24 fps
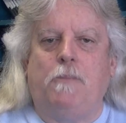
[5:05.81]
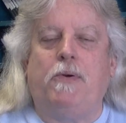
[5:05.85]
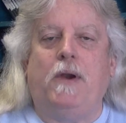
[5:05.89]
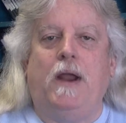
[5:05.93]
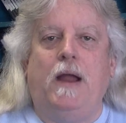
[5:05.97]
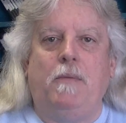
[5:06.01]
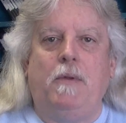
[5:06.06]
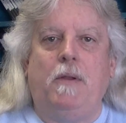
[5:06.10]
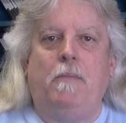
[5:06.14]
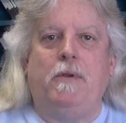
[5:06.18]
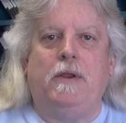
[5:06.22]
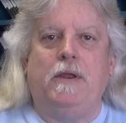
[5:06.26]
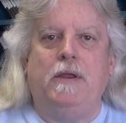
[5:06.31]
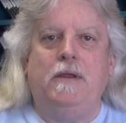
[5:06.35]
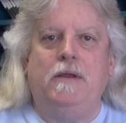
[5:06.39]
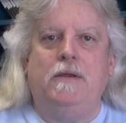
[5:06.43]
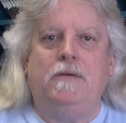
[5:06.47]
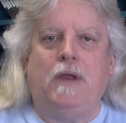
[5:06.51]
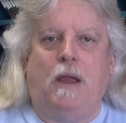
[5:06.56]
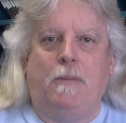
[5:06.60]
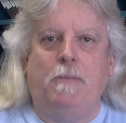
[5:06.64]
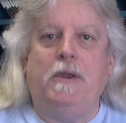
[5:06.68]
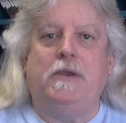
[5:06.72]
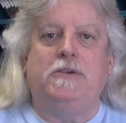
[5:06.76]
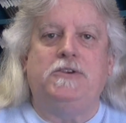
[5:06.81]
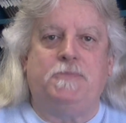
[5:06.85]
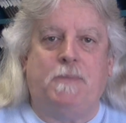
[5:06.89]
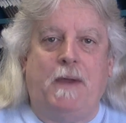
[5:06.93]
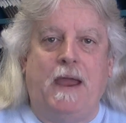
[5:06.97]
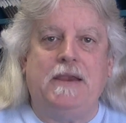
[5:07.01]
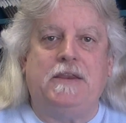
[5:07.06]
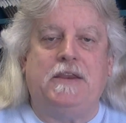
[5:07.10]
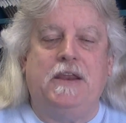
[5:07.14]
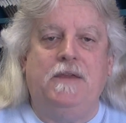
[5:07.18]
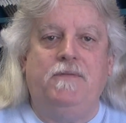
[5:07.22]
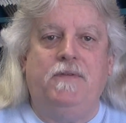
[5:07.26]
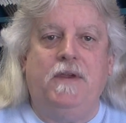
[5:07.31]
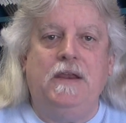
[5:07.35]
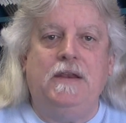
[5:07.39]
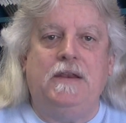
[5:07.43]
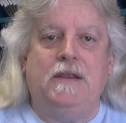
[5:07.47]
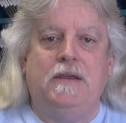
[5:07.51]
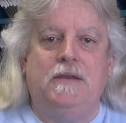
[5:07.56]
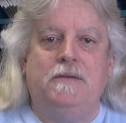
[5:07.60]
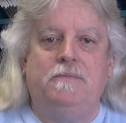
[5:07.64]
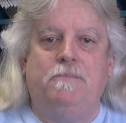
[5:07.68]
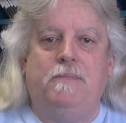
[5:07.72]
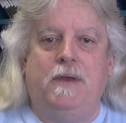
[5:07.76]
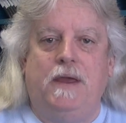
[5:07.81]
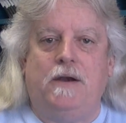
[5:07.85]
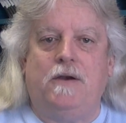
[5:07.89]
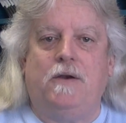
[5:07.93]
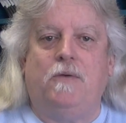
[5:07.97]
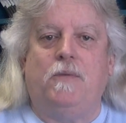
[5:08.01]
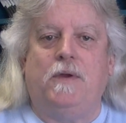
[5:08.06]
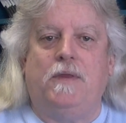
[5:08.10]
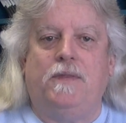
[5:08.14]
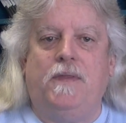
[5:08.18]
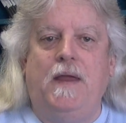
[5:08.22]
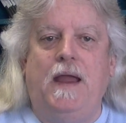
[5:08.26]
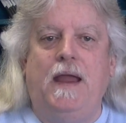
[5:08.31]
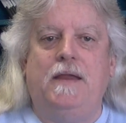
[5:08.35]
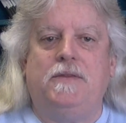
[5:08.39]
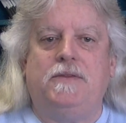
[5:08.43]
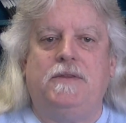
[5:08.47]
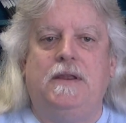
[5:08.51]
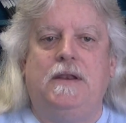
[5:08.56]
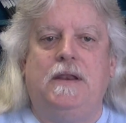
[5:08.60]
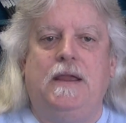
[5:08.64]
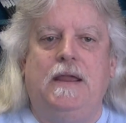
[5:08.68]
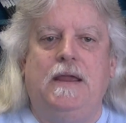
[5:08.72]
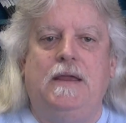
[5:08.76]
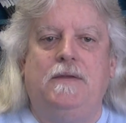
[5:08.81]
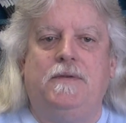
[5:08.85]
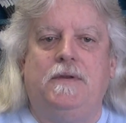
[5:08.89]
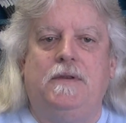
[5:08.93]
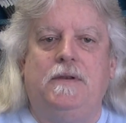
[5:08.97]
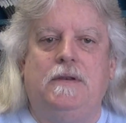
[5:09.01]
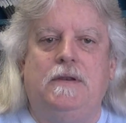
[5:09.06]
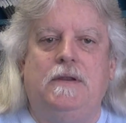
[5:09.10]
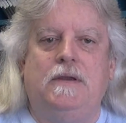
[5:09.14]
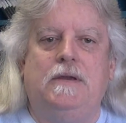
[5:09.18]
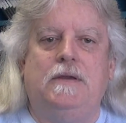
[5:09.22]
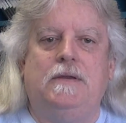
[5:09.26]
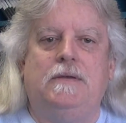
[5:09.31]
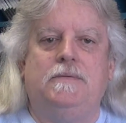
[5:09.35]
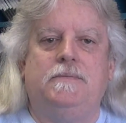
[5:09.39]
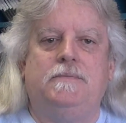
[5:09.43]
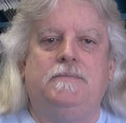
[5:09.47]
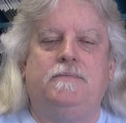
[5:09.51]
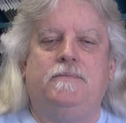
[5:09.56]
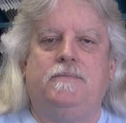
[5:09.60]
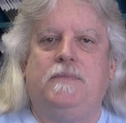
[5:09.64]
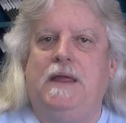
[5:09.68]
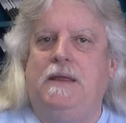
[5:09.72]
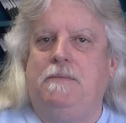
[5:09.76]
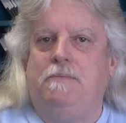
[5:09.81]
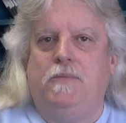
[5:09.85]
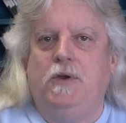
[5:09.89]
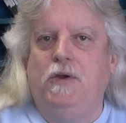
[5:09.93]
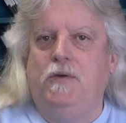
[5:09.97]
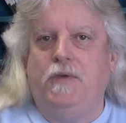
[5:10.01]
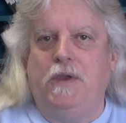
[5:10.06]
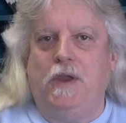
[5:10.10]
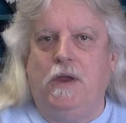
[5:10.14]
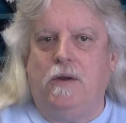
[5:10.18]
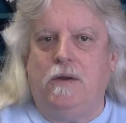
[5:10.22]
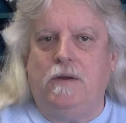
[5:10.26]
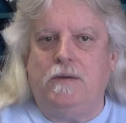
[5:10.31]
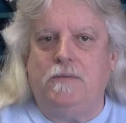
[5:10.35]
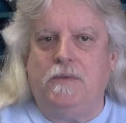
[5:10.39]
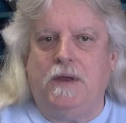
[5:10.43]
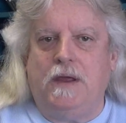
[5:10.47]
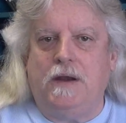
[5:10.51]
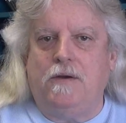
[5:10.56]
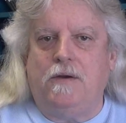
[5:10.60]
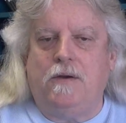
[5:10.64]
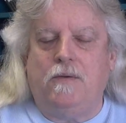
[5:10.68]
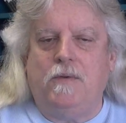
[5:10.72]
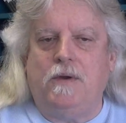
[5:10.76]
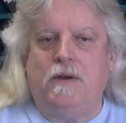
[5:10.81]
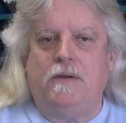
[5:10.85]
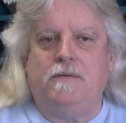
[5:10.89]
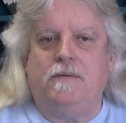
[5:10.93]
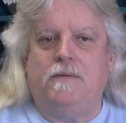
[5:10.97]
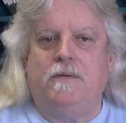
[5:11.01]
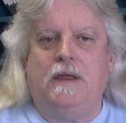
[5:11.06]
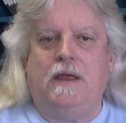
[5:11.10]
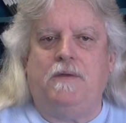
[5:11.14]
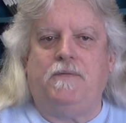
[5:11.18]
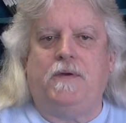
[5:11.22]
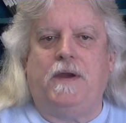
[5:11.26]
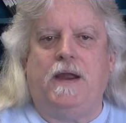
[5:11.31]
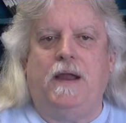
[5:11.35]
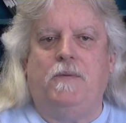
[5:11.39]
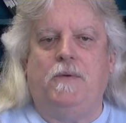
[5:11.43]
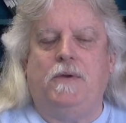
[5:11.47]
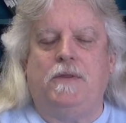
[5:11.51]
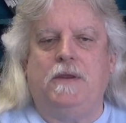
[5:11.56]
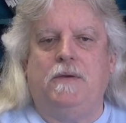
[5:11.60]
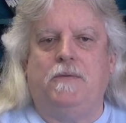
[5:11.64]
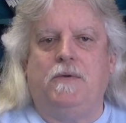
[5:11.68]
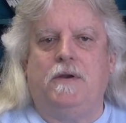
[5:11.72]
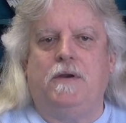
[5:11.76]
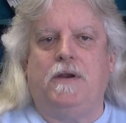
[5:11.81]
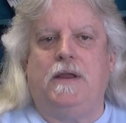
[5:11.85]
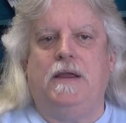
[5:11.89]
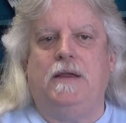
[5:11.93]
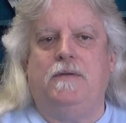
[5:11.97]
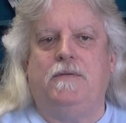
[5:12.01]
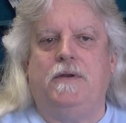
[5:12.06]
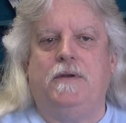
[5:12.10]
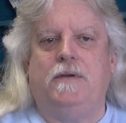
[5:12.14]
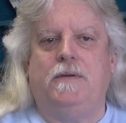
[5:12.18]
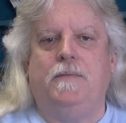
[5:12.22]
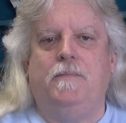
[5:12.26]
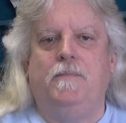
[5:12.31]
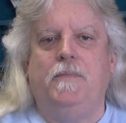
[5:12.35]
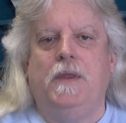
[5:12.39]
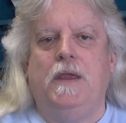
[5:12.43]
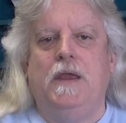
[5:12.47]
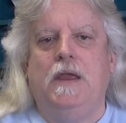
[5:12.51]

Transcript: Probably, I mean, Spike TV did better with that than having that movie on. I don't know what, I forgot what they were going to have on.